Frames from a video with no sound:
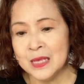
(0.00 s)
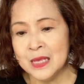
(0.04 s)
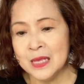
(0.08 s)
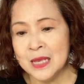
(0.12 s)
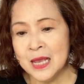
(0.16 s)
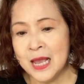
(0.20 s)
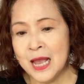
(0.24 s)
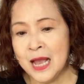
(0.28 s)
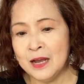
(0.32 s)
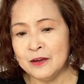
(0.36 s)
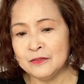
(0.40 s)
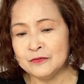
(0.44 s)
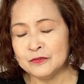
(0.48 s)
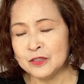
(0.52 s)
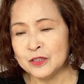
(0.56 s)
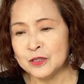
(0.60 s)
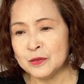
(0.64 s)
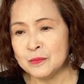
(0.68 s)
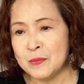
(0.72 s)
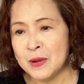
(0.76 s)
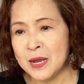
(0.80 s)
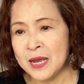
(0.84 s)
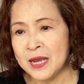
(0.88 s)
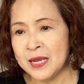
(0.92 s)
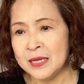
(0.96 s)
after
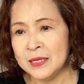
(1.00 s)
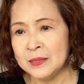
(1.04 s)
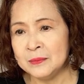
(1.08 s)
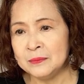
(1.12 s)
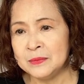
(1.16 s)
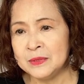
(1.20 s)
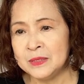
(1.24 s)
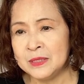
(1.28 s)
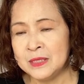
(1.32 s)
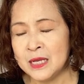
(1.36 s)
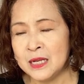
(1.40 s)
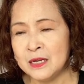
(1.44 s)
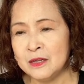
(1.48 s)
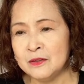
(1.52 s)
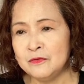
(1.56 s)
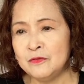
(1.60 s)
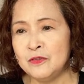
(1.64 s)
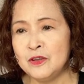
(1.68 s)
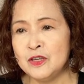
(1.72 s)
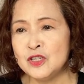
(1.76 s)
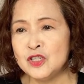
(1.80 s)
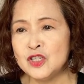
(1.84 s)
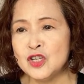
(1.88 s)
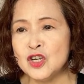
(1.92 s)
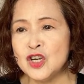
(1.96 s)
my
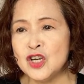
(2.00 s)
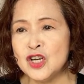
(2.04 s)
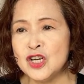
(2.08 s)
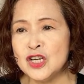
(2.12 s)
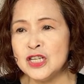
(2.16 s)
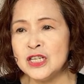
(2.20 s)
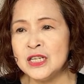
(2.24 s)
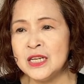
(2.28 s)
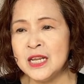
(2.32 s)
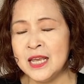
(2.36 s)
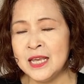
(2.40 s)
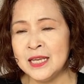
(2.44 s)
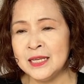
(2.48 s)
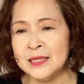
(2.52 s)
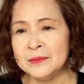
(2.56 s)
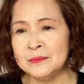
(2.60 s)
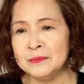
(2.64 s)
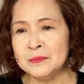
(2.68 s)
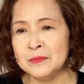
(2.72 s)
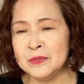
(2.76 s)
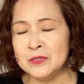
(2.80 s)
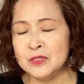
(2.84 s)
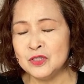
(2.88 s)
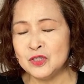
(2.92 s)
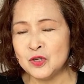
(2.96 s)
television and
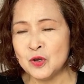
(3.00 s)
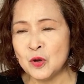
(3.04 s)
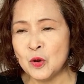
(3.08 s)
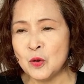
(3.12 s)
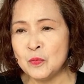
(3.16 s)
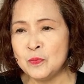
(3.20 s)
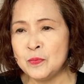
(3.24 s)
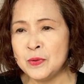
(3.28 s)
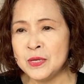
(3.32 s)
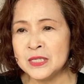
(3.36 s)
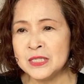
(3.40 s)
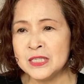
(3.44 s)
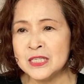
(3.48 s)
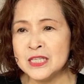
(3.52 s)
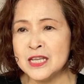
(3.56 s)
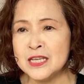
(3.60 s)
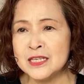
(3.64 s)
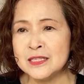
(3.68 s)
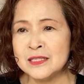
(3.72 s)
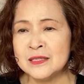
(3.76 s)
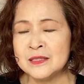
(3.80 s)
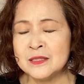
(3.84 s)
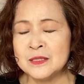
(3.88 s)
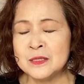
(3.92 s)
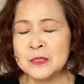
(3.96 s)
show
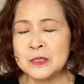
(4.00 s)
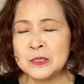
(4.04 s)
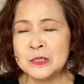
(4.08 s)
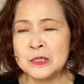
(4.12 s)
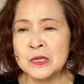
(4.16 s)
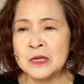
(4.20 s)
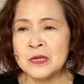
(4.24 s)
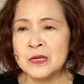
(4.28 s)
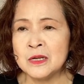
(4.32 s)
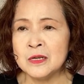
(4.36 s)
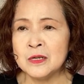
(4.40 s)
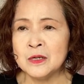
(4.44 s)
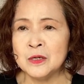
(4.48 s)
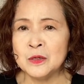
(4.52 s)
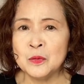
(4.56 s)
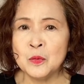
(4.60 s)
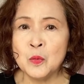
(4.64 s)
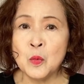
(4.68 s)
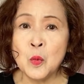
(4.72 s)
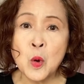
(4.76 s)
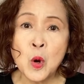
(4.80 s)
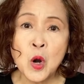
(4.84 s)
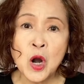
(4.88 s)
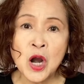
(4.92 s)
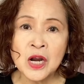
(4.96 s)
business uh,
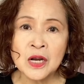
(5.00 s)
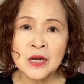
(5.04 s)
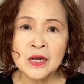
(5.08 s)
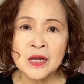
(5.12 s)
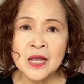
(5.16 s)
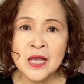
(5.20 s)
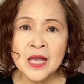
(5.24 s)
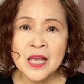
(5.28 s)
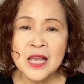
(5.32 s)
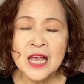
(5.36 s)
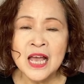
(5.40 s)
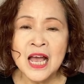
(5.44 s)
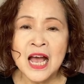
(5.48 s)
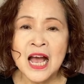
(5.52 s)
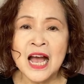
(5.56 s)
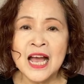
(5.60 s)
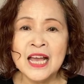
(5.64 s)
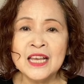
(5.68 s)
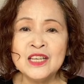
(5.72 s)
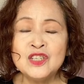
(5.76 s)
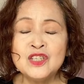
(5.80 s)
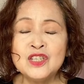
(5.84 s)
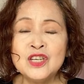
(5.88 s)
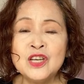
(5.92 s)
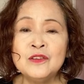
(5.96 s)
work, I
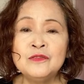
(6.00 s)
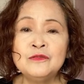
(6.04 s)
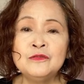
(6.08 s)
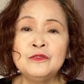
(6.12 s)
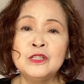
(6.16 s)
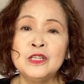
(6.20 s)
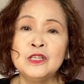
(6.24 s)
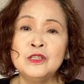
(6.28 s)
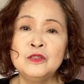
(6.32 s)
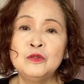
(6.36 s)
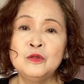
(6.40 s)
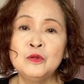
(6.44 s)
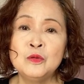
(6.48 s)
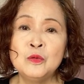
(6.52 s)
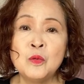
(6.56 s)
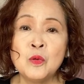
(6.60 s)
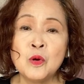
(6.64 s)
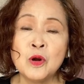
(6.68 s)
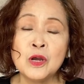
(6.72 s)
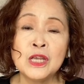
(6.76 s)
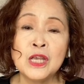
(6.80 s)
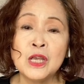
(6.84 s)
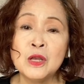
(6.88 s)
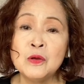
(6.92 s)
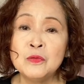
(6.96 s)
shifted to
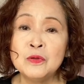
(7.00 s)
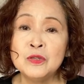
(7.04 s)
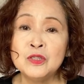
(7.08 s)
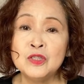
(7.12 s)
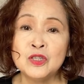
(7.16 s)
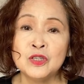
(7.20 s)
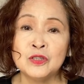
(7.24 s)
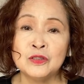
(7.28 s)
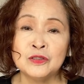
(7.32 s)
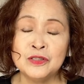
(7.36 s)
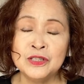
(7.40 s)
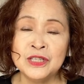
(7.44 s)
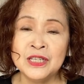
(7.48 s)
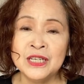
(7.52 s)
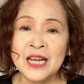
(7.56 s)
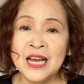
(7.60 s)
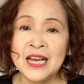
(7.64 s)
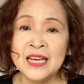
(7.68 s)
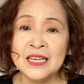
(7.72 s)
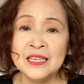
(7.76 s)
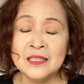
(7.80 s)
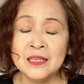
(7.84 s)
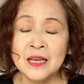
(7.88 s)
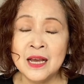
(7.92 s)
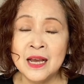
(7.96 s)
working with children.
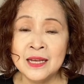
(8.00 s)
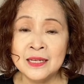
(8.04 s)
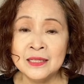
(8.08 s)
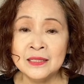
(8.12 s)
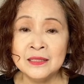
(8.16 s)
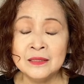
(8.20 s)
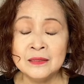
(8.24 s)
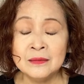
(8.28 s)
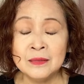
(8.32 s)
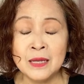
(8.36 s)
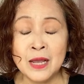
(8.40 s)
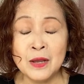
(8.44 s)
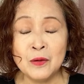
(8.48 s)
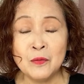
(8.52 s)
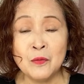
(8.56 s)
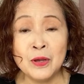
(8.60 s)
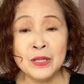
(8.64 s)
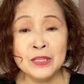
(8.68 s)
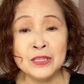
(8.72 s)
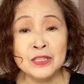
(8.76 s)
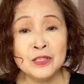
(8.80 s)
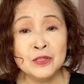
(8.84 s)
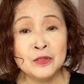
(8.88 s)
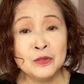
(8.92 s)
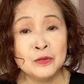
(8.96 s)
I, I, I
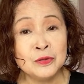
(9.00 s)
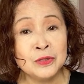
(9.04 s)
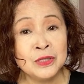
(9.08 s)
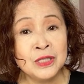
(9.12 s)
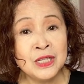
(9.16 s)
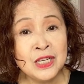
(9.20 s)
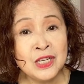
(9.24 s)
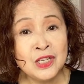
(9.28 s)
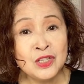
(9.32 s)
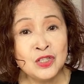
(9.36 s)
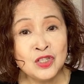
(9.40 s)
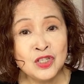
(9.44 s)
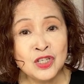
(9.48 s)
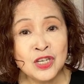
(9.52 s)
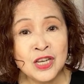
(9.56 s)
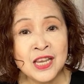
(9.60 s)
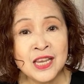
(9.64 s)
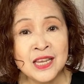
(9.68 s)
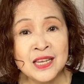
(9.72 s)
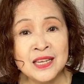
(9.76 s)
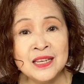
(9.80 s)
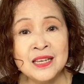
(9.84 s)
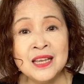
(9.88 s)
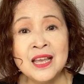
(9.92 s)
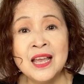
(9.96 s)
went into
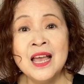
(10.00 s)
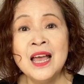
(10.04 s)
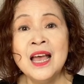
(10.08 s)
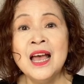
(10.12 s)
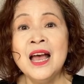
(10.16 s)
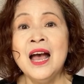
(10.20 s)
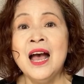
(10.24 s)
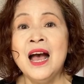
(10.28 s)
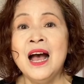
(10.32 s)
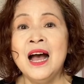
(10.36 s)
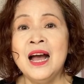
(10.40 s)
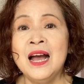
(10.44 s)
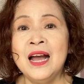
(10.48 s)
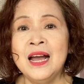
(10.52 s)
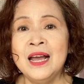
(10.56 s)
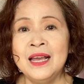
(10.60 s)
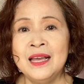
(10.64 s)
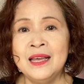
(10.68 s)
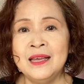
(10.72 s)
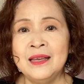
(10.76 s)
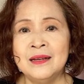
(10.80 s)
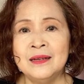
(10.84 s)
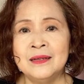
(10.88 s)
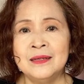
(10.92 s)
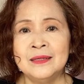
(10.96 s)
teaching.
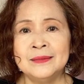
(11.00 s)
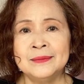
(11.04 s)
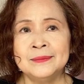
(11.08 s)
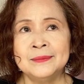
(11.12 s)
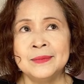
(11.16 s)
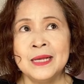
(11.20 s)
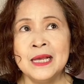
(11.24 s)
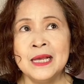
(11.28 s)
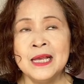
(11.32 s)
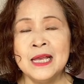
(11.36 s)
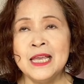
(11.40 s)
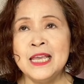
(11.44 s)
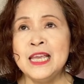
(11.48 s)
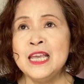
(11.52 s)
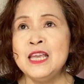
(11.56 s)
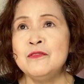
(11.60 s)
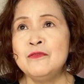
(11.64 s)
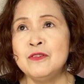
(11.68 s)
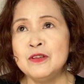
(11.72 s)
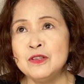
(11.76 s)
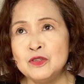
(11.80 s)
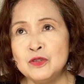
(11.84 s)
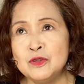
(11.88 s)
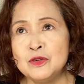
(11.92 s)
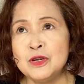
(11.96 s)
I uh,
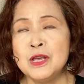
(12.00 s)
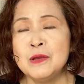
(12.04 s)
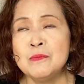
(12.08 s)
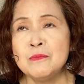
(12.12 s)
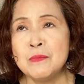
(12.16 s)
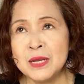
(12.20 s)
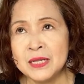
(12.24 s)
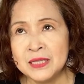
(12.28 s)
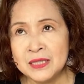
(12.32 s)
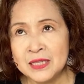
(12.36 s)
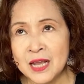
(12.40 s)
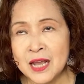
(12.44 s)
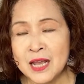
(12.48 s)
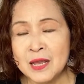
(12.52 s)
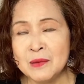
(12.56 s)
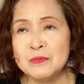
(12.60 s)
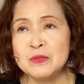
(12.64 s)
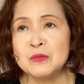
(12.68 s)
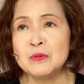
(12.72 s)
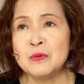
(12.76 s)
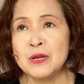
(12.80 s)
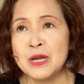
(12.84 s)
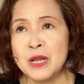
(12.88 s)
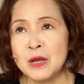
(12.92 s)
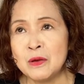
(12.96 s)
even during my times
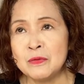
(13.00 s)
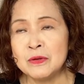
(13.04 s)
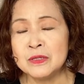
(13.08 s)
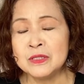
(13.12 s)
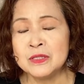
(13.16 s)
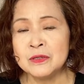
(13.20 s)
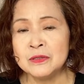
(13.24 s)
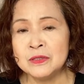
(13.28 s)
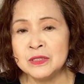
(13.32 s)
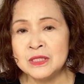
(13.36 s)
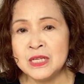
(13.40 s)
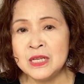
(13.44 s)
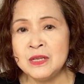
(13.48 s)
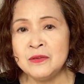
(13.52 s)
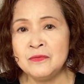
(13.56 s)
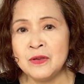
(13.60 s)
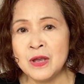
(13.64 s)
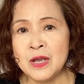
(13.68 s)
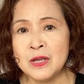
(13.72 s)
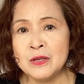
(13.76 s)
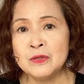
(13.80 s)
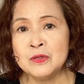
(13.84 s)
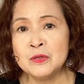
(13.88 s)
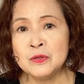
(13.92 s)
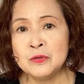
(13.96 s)
when I was on TV, I
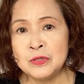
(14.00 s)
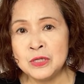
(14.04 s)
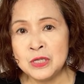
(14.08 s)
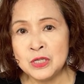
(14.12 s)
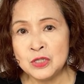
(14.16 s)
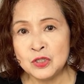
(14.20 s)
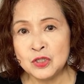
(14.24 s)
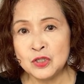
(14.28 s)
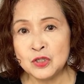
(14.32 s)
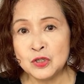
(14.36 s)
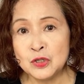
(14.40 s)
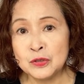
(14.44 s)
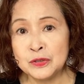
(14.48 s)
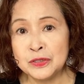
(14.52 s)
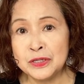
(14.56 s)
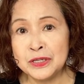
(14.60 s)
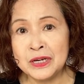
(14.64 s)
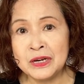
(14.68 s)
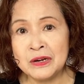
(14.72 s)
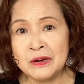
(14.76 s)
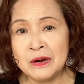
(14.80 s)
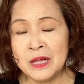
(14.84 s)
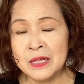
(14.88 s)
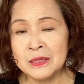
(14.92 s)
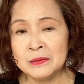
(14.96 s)
used to teach children a
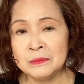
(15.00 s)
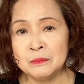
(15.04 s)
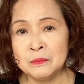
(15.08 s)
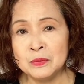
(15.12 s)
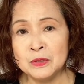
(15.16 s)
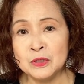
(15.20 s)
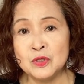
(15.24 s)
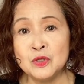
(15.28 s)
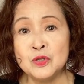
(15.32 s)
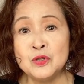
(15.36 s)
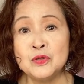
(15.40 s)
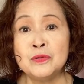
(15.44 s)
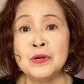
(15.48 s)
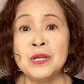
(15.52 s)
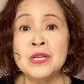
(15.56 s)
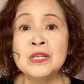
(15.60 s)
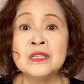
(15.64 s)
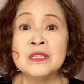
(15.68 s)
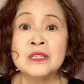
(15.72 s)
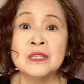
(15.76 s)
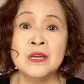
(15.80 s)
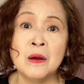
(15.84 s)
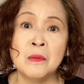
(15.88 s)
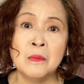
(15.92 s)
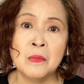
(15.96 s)
lot, but during
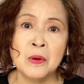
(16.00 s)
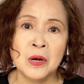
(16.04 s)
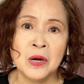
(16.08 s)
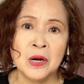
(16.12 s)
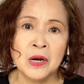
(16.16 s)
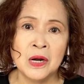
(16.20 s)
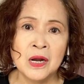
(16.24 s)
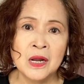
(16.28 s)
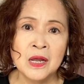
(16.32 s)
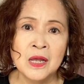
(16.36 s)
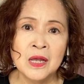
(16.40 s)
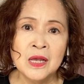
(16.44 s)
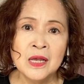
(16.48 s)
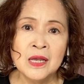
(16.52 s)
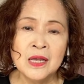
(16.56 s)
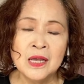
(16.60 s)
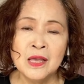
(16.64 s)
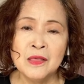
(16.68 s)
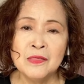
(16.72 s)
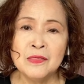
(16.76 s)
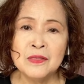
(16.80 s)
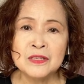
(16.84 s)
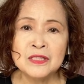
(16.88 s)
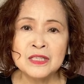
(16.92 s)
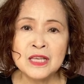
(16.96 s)
summer.
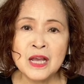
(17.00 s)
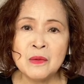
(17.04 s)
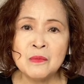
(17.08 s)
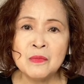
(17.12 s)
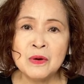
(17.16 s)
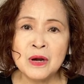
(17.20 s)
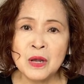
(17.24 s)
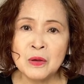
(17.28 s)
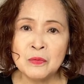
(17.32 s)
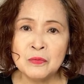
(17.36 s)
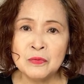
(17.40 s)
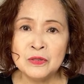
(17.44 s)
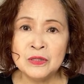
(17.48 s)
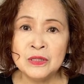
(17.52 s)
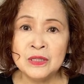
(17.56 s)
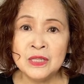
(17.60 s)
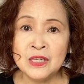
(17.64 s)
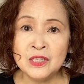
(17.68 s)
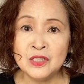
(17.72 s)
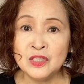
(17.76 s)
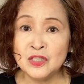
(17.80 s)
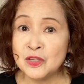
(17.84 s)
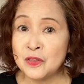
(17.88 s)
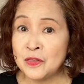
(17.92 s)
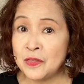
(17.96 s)
In the summer, I would
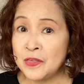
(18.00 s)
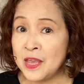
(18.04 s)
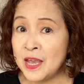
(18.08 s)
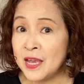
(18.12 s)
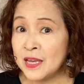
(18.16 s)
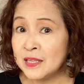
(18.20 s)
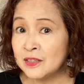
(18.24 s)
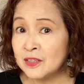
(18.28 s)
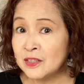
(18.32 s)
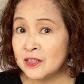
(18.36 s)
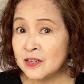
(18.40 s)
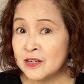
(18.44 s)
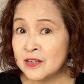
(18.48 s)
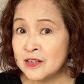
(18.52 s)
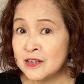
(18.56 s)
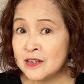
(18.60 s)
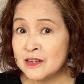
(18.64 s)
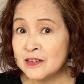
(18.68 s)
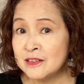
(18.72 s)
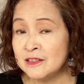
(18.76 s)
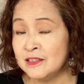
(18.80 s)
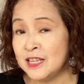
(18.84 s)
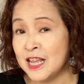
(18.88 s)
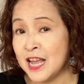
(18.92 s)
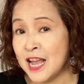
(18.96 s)
teach theater,
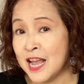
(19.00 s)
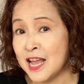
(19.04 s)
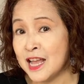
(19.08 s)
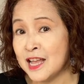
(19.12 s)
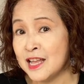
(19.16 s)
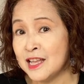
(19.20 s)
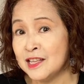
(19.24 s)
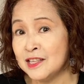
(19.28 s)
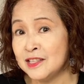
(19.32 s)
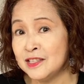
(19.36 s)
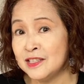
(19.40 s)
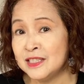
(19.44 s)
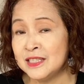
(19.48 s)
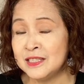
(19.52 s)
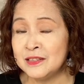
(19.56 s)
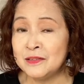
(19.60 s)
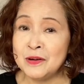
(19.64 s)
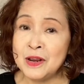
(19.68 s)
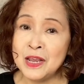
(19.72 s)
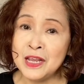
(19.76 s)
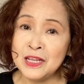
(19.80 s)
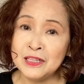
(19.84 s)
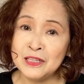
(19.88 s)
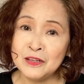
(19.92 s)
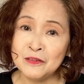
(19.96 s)
dance,
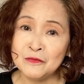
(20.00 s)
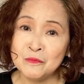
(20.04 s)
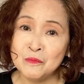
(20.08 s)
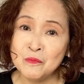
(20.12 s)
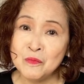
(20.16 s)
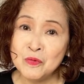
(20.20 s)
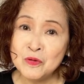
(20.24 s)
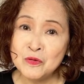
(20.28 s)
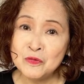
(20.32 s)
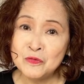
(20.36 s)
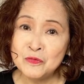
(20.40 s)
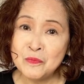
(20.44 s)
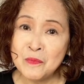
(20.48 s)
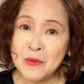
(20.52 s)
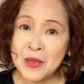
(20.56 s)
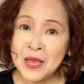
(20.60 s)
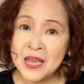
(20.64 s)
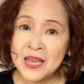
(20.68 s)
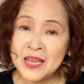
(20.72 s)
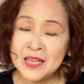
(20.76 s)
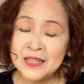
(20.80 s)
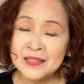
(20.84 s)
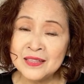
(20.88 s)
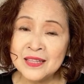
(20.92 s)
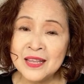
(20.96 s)
creative
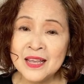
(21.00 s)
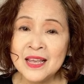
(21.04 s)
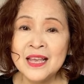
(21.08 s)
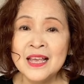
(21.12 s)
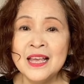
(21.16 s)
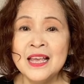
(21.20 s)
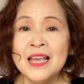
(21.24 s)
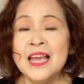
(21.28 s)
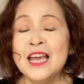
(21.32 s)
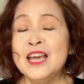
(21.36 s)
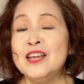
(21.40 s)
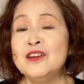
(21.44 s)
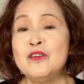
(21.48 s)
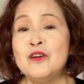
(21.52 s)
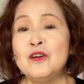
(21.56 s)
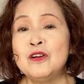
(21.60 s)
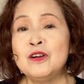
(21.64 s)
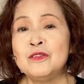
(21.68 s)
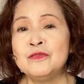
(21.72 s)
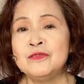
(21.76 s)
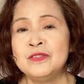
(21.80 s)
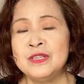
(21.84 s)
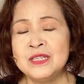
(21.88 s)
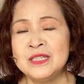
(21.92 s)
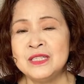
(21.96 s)
movement, and all
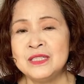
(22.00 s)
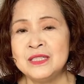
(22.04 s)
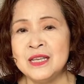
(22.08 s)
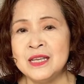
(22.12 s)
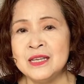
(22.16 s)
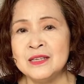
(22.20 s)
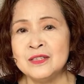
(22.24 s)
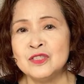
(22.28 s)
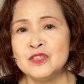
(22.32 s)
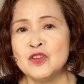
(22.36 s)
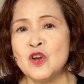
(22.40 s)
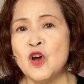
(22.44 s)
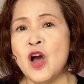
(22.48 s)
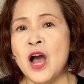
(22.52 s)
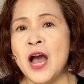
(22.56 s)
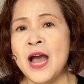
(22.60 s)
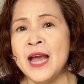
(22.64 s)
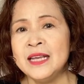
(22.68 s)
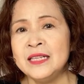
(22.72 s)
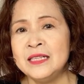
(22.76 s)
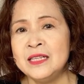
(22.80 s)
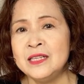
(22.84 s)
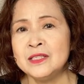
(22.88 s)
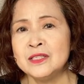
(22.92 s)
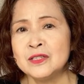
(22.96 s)
of these things. So I
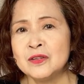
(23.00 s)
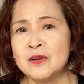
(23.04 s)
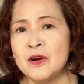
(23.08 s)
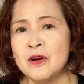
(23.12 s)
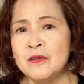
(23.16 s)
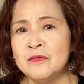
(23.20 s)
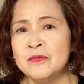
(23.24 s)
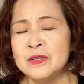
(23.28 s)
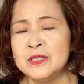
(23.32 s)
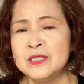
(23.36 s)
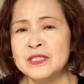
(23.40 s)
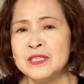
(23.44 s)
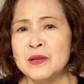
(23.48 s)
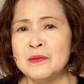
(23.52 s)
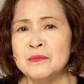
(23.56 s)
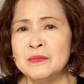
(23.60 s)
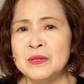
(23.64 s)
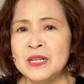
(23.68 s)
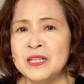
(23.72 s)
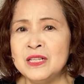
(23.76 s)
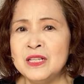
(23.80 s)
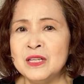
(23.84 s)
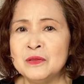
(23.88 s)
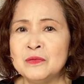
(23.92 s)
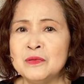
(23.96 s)
discovered
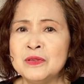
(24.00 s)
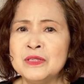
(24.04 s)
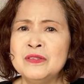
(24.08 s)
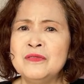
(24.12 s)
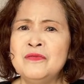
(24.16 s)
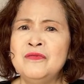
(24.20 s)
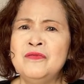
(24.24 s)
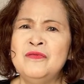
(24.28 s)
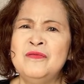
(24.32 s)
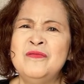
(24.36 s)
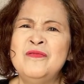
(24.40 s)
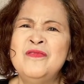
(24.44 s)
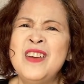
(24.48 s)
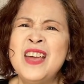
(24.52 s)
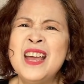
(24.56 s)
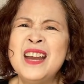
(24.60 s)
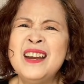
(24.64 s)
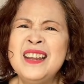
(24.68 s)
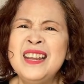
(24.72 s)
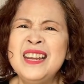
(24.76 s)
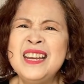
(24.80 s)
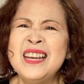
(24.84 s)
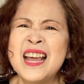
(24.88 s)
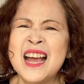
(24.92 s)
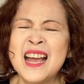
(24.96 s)
something that was
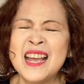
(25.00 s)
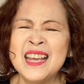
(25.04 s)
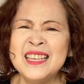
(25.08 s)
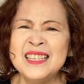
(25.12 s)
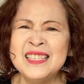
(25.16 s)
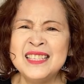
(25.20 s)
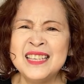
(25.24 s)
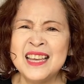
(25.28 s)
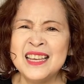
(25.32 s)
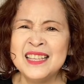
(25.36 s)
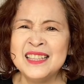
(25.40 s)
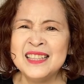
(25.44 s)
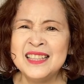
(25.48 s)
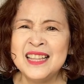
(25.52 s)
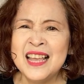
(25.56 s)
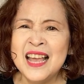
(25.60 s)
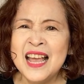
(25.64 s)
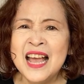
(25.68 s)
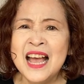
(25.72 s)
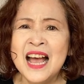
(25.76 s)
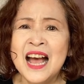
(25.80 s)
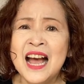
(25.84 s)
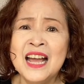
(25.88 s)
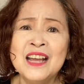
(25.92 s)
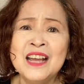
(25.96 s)
very nice and I